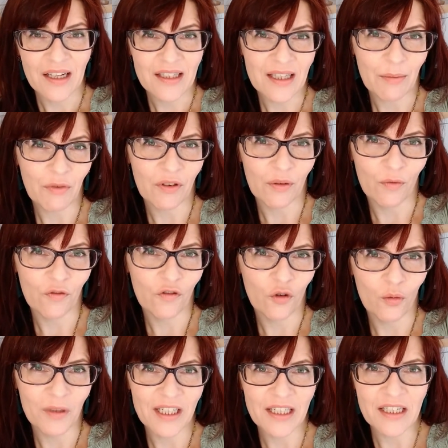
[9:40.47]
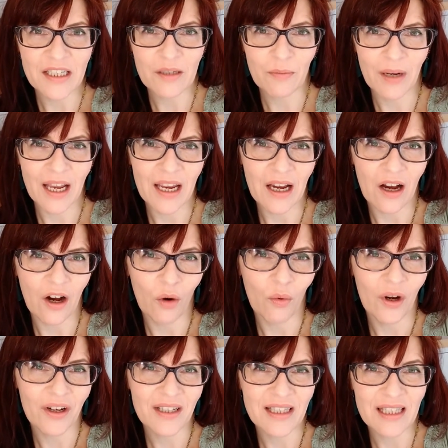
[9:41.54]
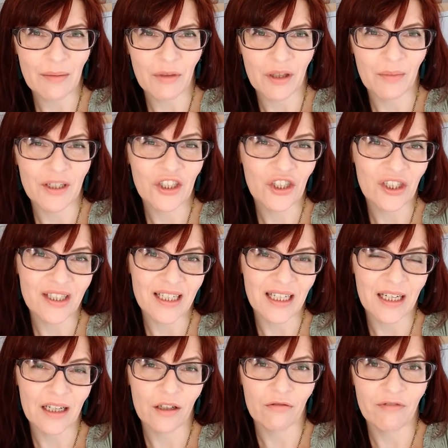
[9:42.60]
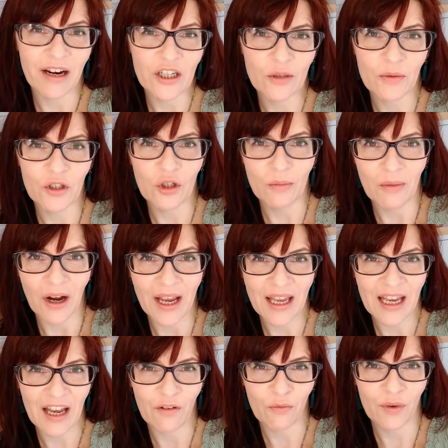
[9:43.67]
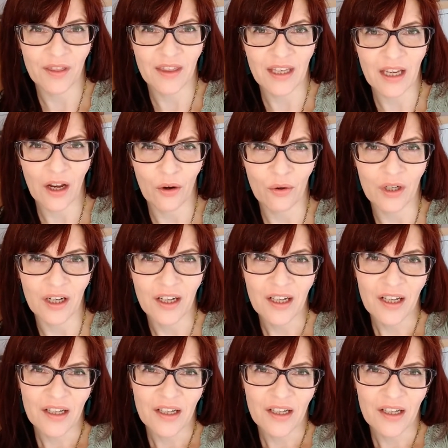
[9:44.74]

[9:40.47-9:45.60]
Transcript: Some of them formally display artwork and some of them it's just a little arrangement you might have with the owner.